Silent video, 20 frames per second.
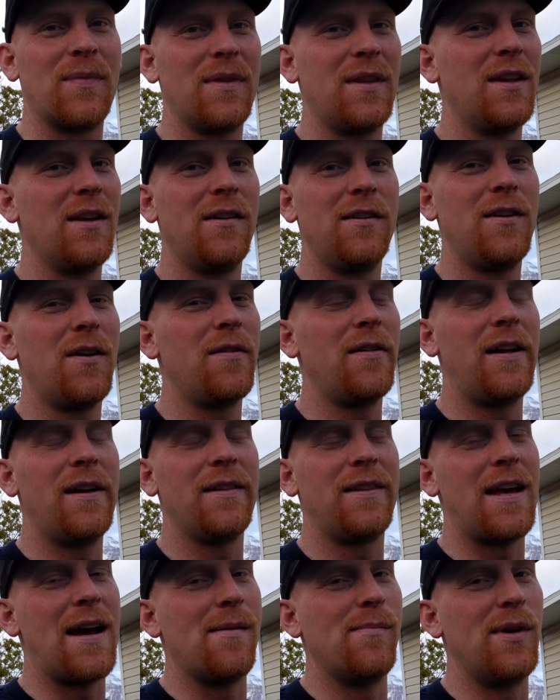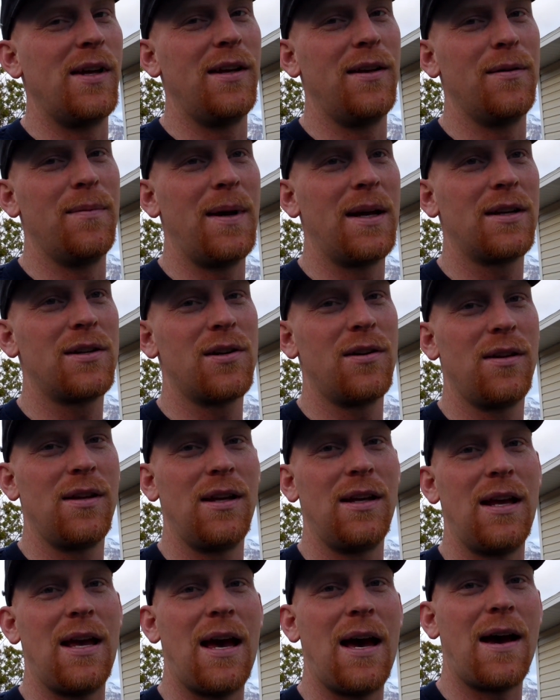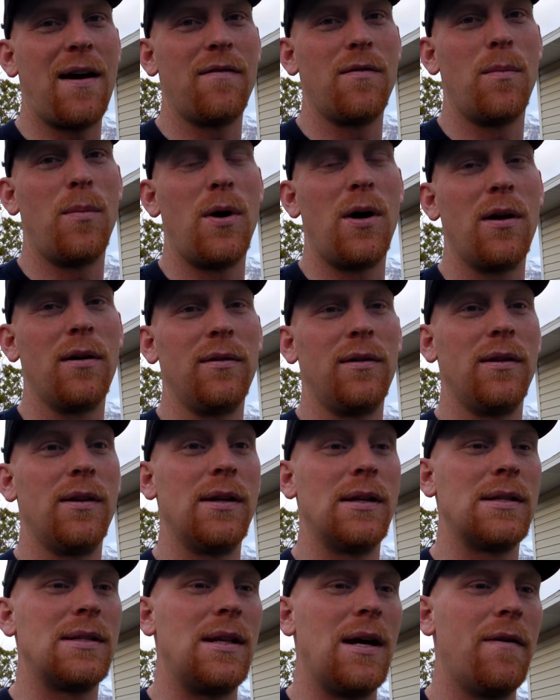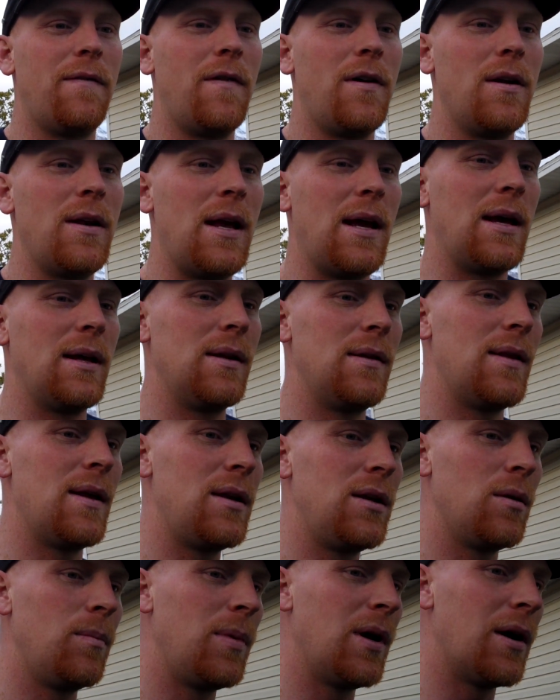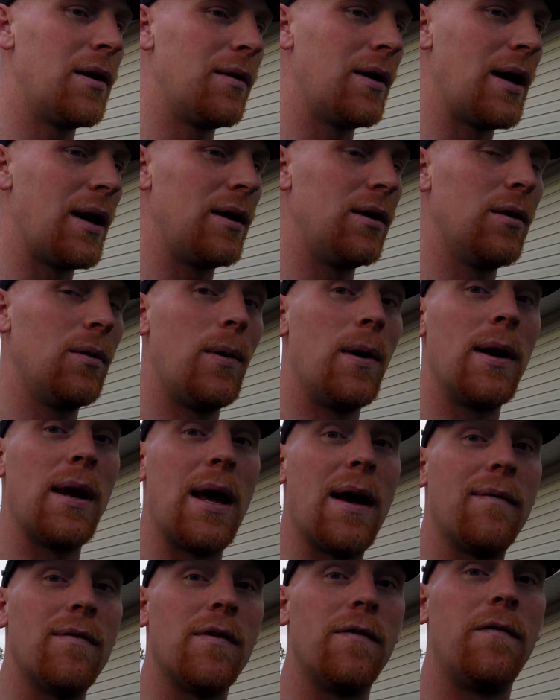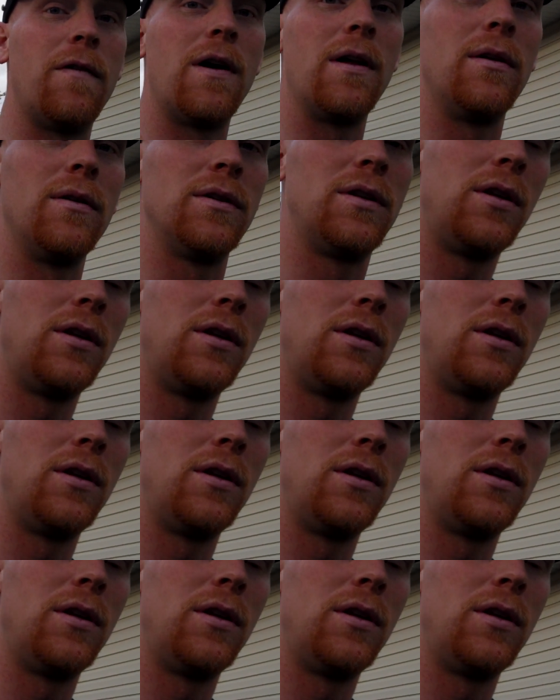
don't let that be you. Make sure that you have a bottle of this stuff on hand, and then you'll be alright. You'll want to have a funnel